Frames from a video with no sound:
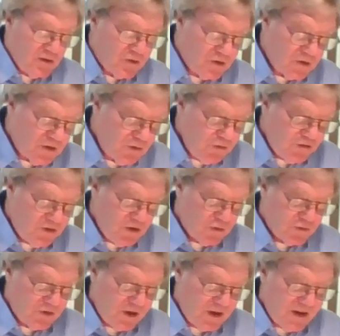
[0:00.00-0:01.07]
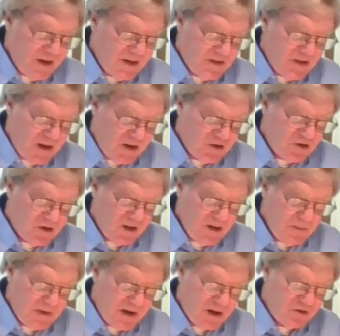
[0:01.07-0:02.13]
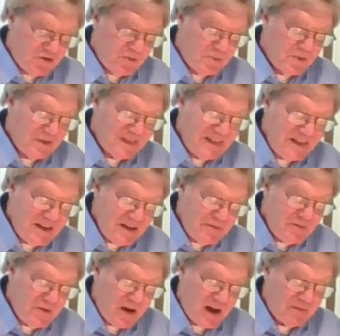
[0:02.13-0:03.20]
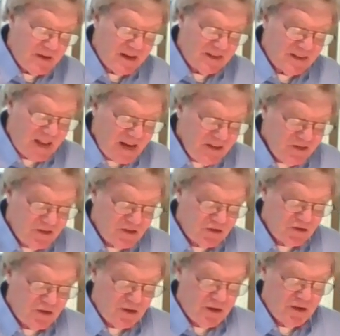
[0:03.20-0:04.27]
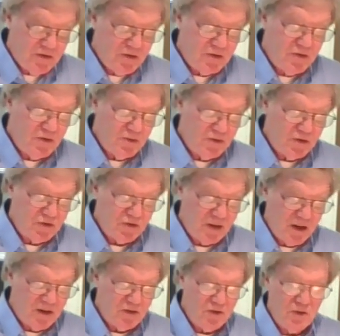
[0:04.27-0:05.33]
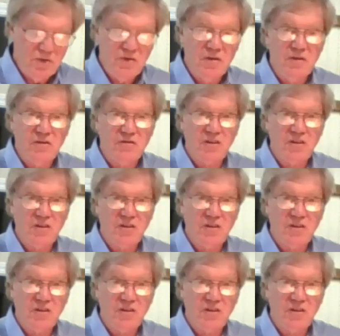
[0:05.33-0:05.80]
Do you still sin intentionally because you believe you have a license to do to sin due to your